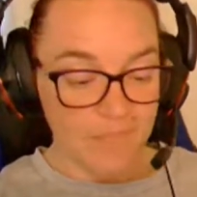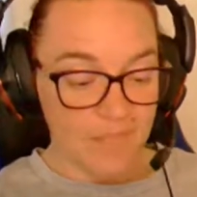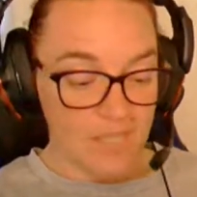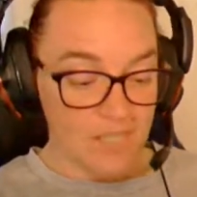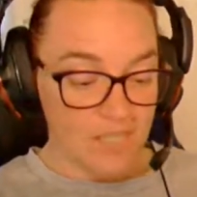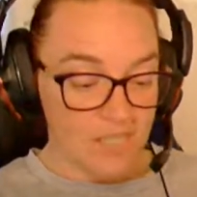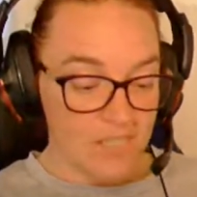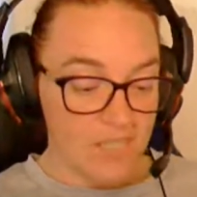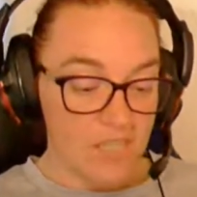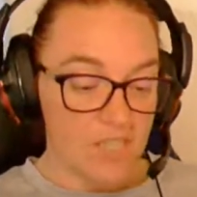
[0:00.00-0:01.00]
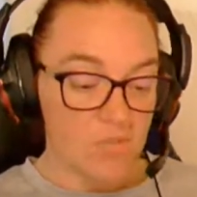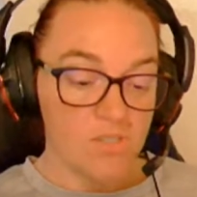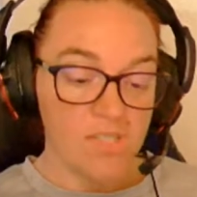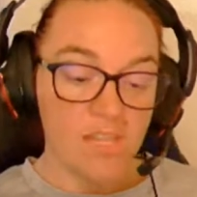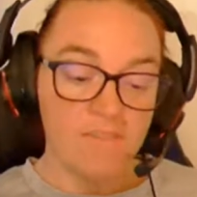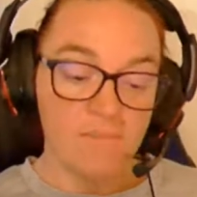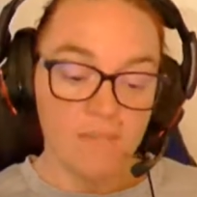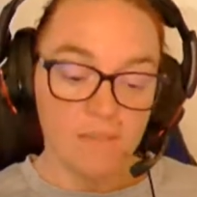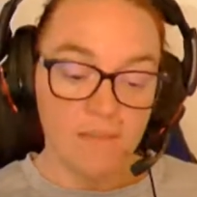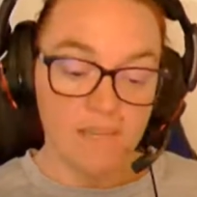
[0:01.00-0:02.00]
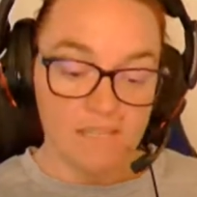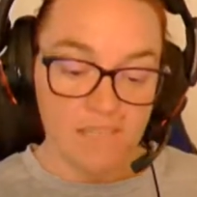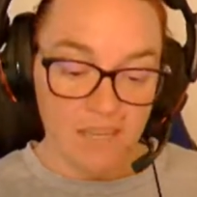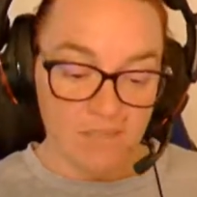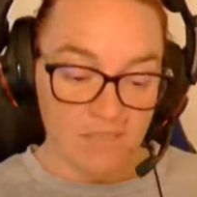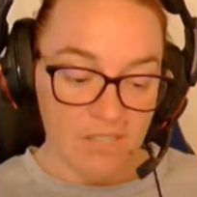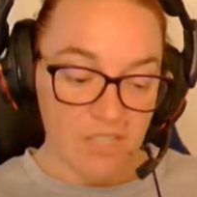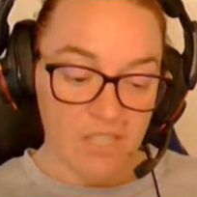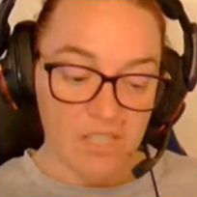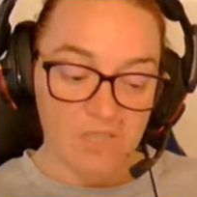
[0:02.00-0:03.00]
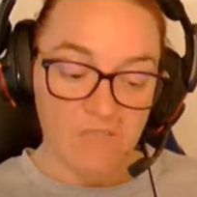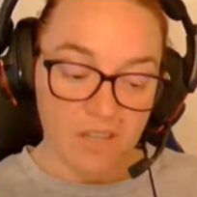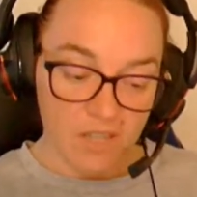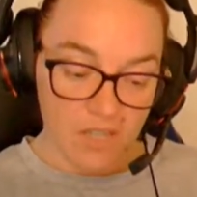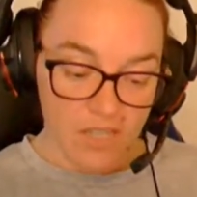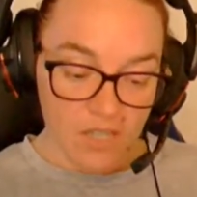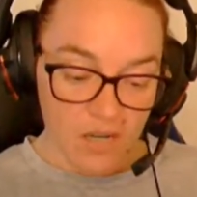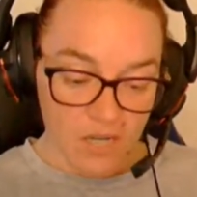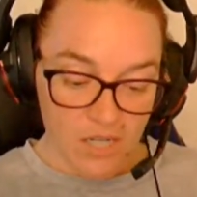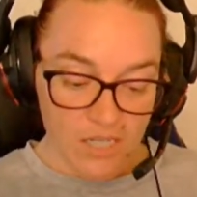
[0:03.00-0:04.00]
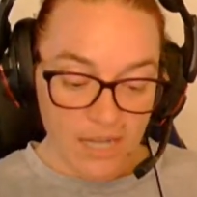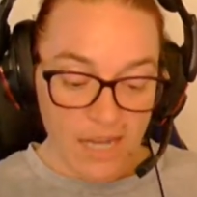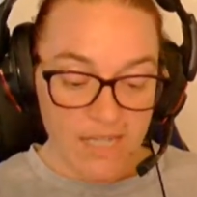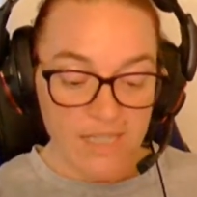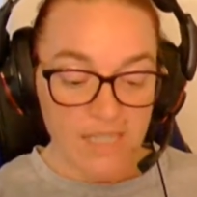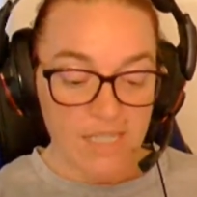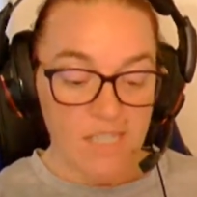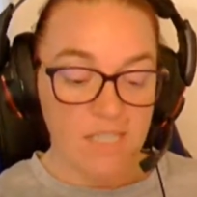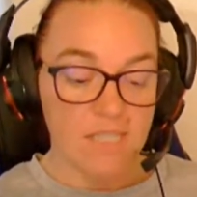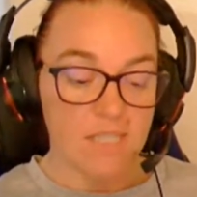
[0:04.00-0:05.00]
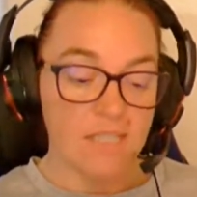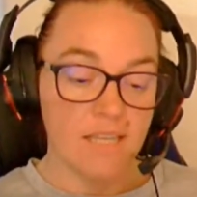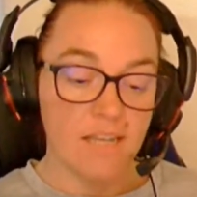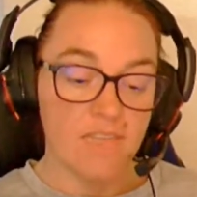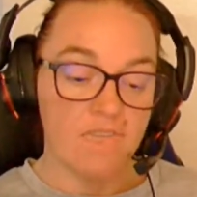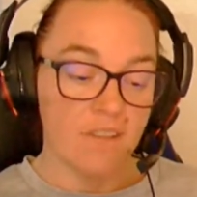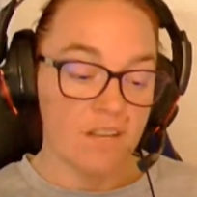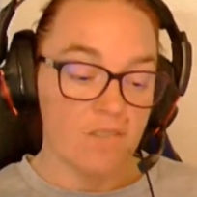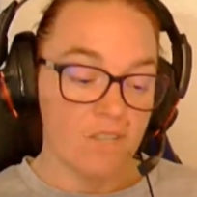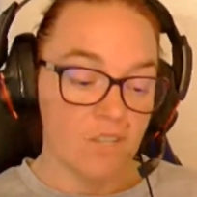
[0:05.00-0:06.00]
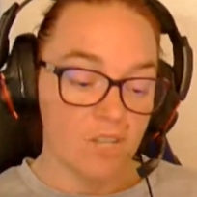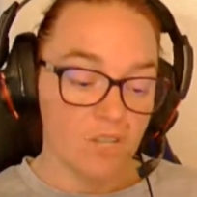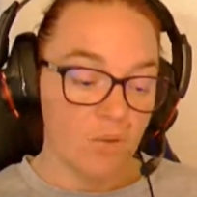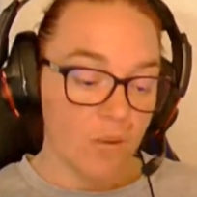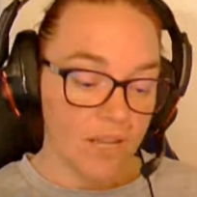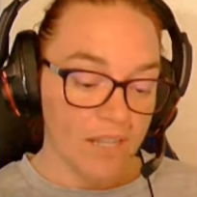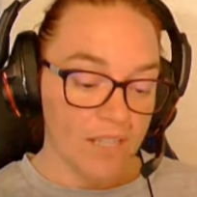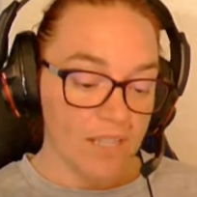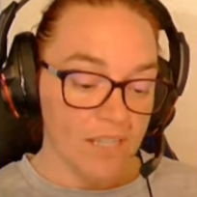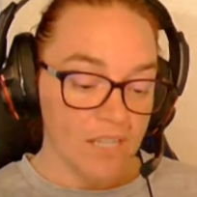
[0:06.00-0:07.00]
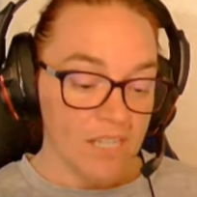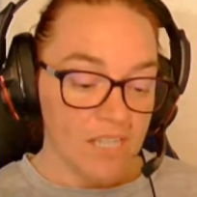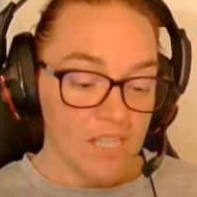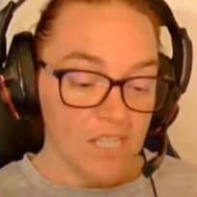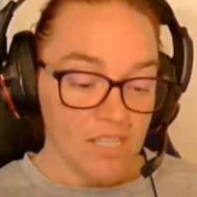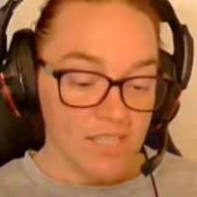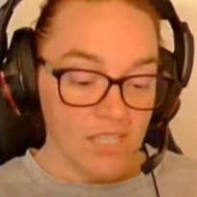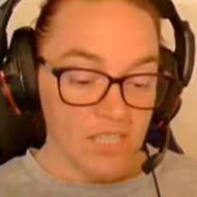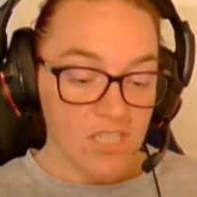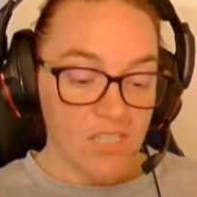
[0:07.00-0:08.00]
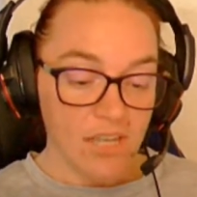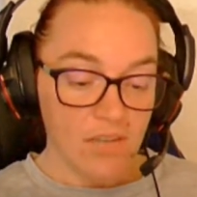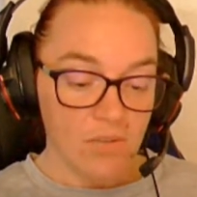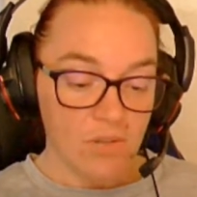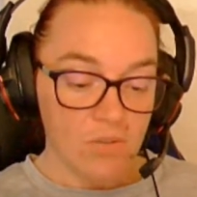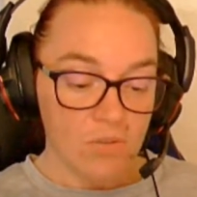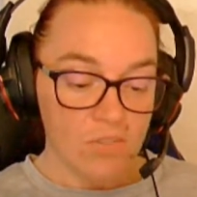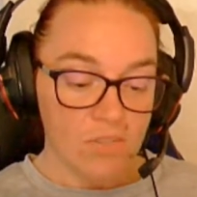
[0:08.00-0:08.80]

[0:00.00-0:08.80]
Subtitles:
She says you saved Minnie May's life, and she is very sorry she acted as she did in that affair of the currant wine. She says she now knows